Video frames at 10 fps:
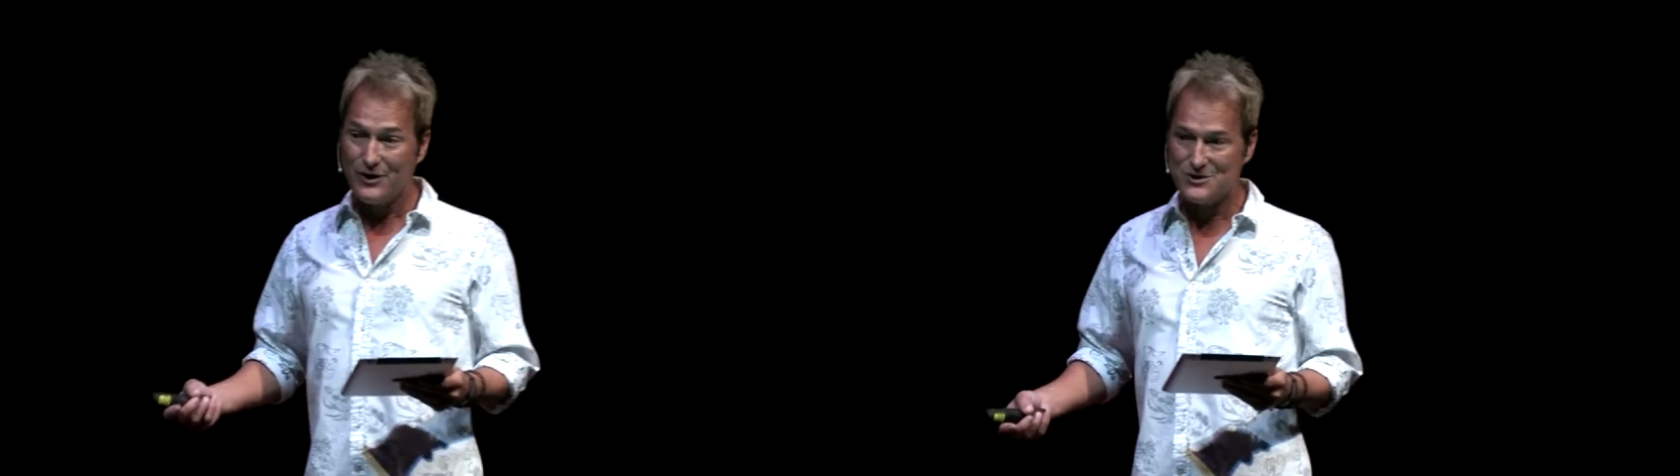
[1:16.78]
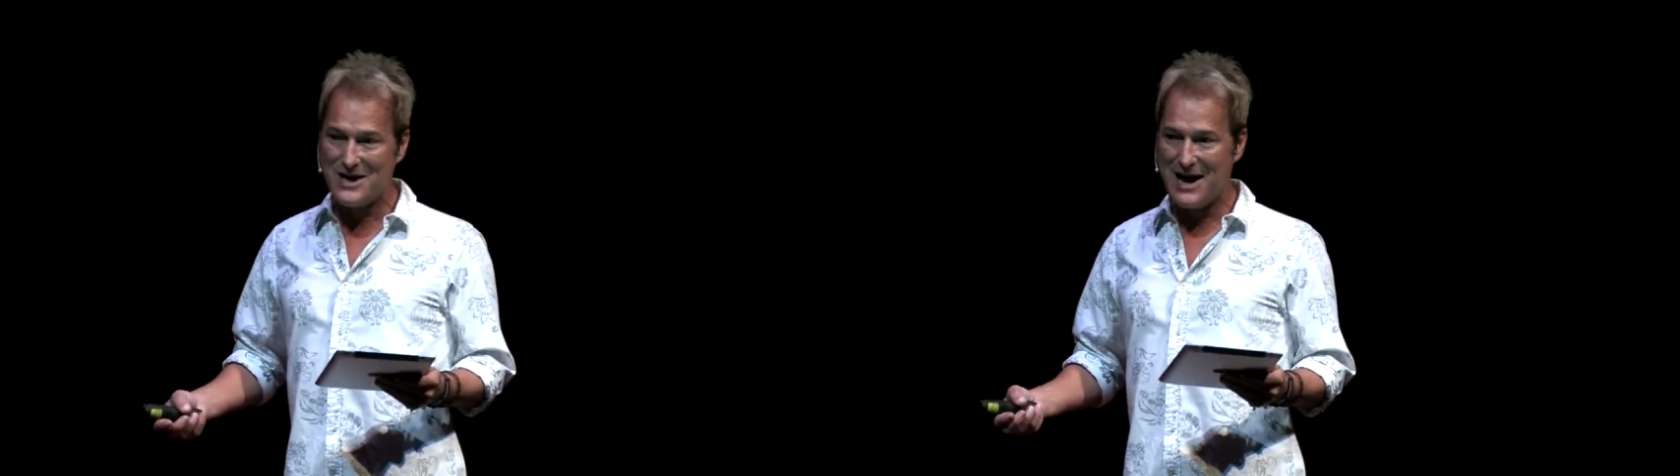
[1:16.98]

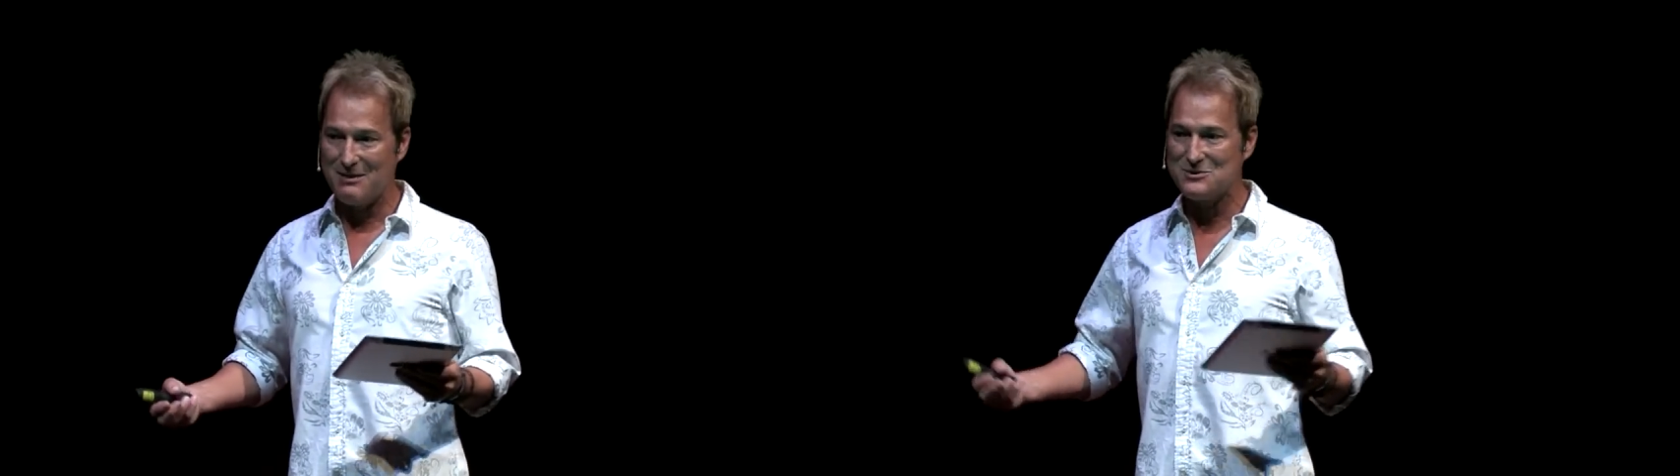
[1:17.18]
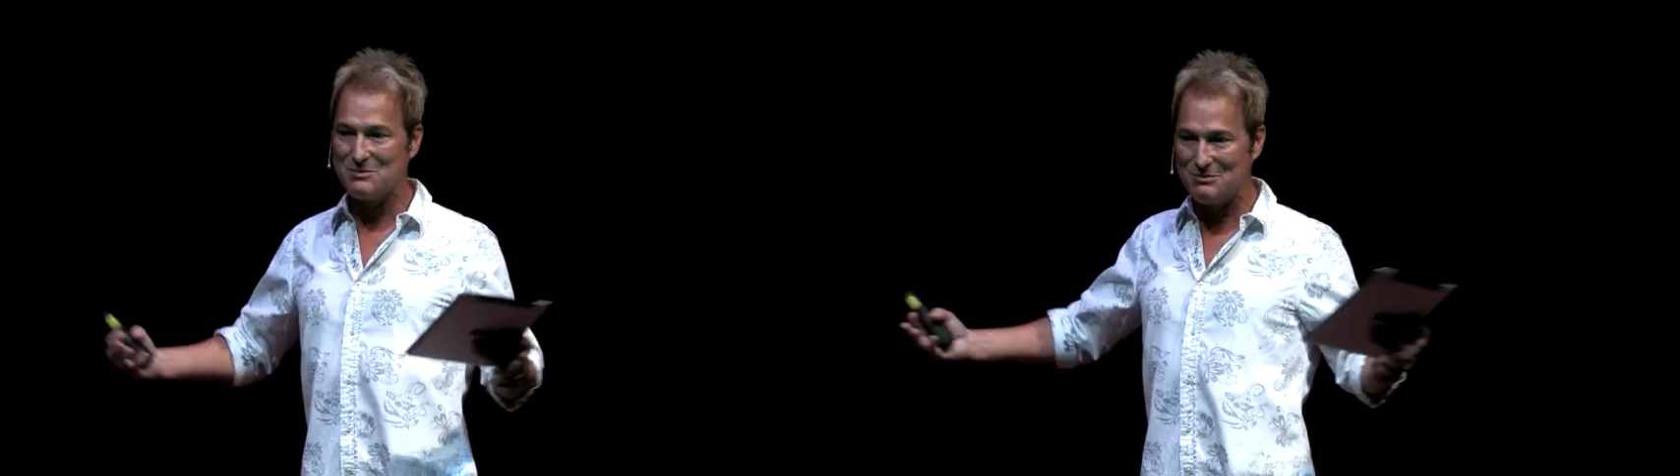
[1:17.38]

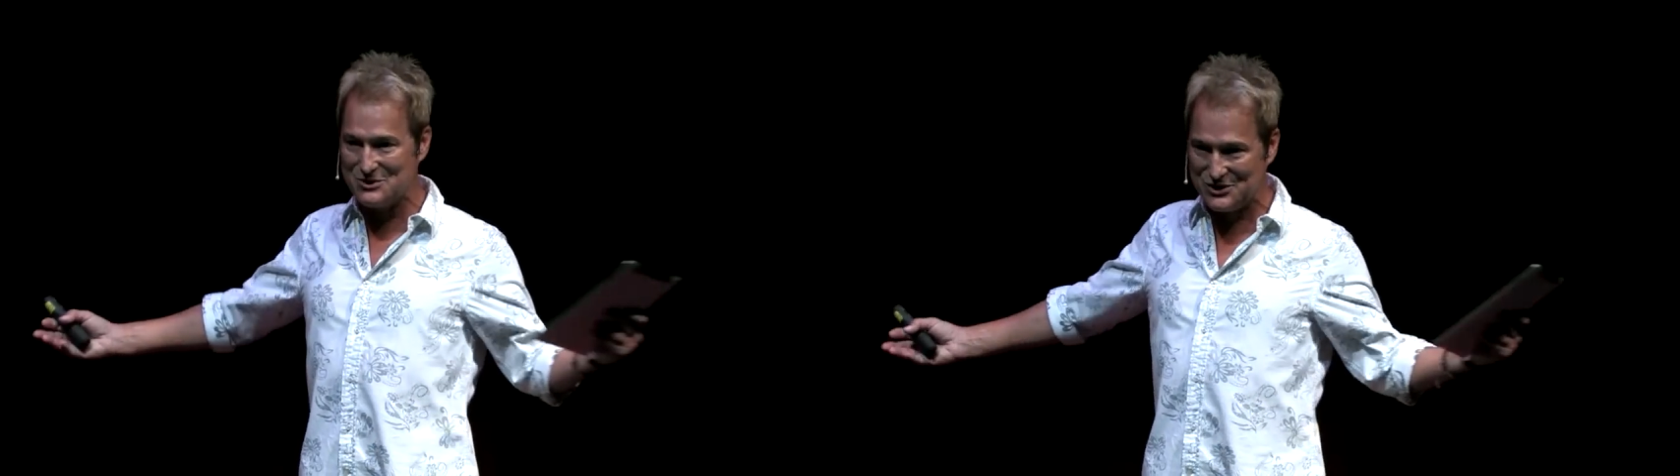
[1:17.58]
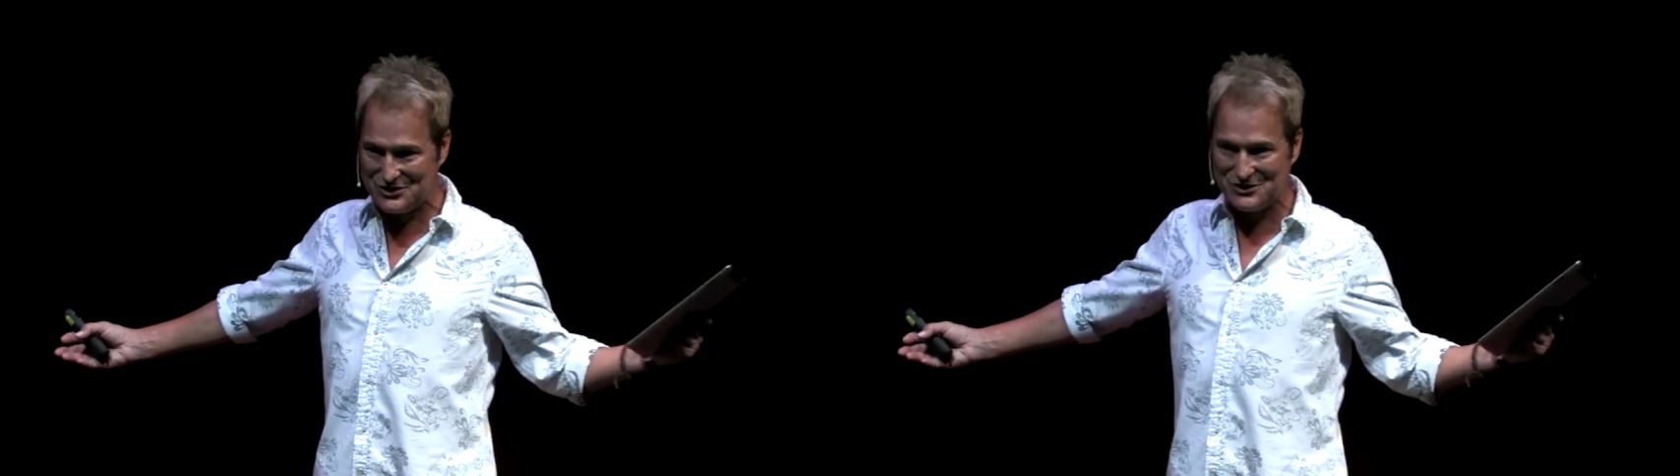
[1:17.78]
times,
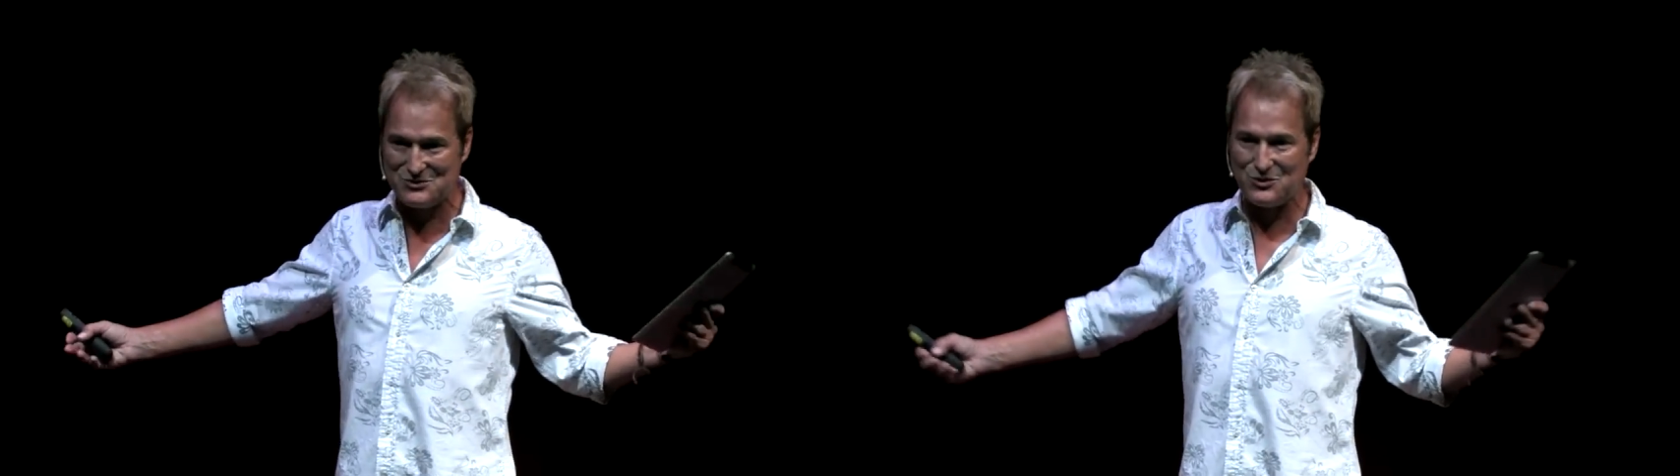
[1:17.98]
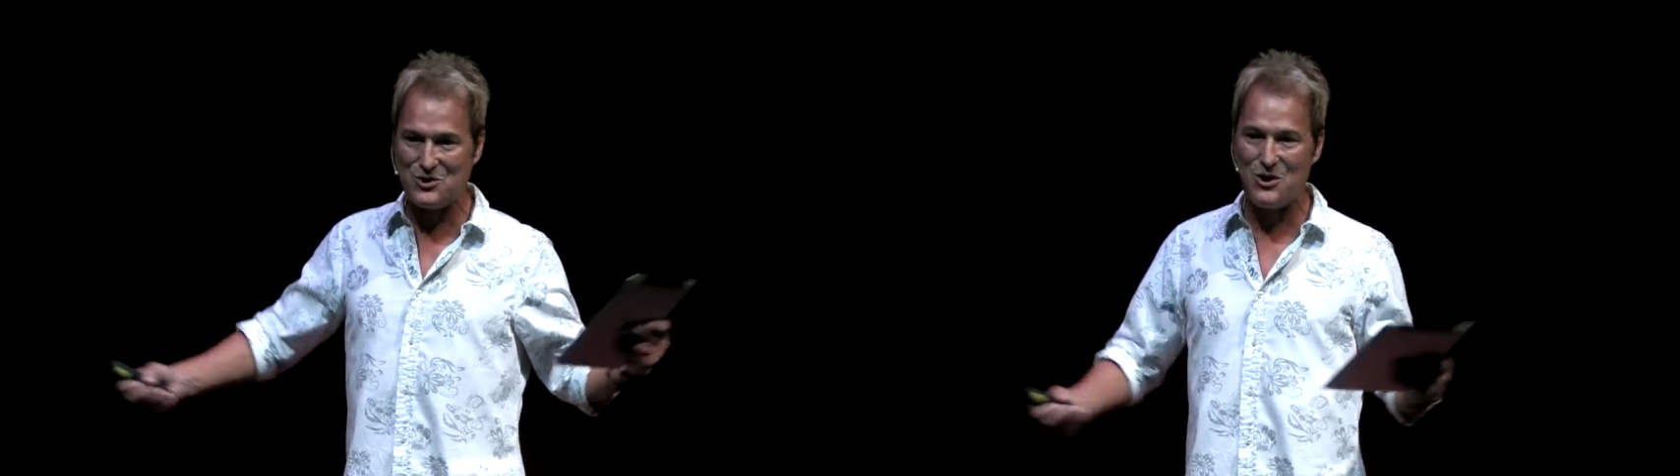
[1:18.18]
magicians
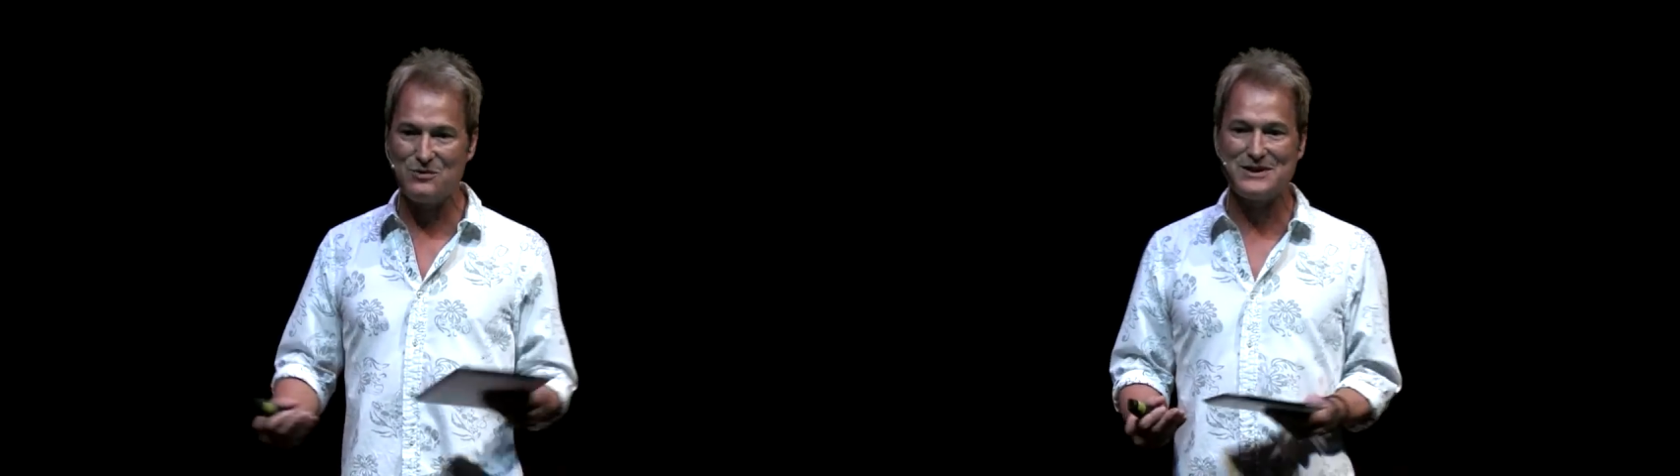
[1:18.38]
were called the